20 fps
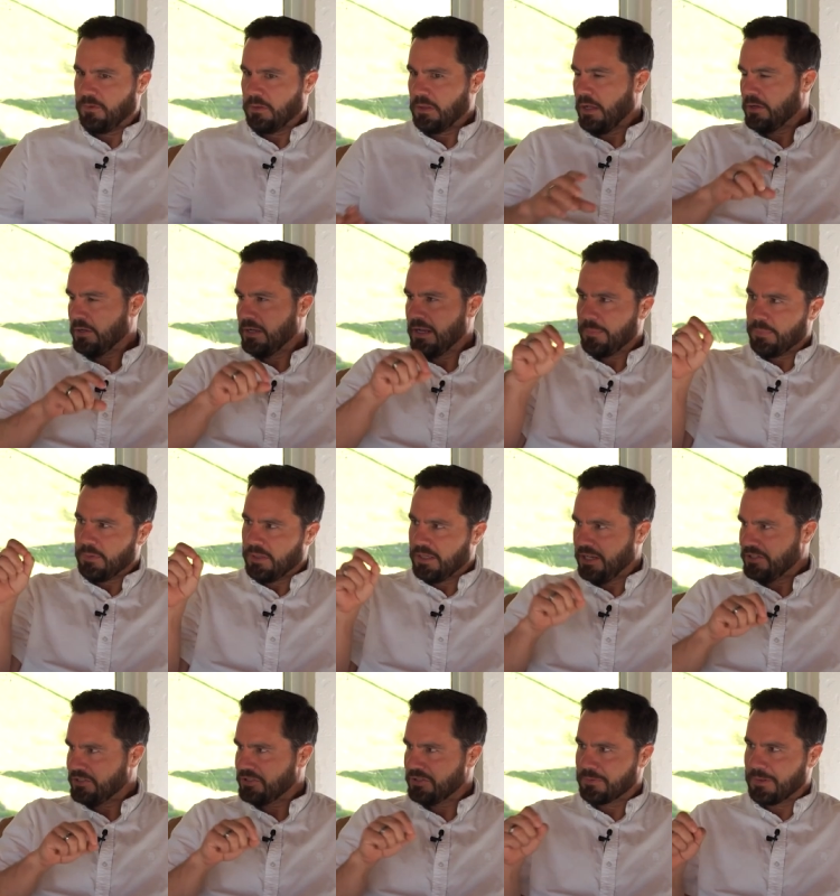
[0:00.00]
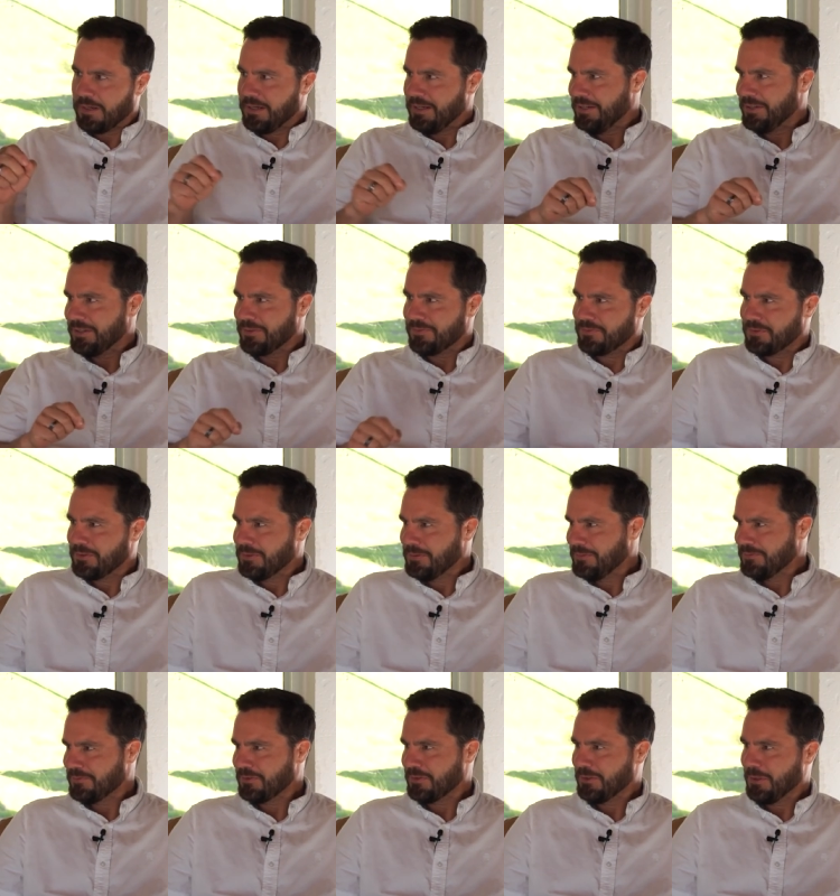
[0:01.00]
Fill out lender. an application right here for,
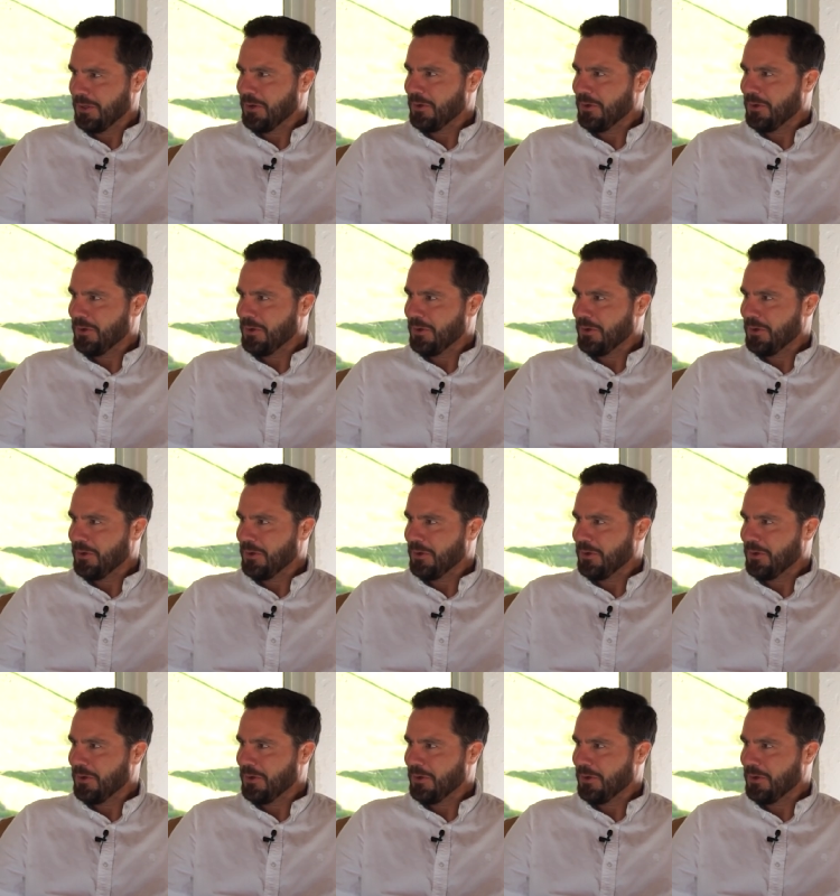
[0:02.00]
for a right.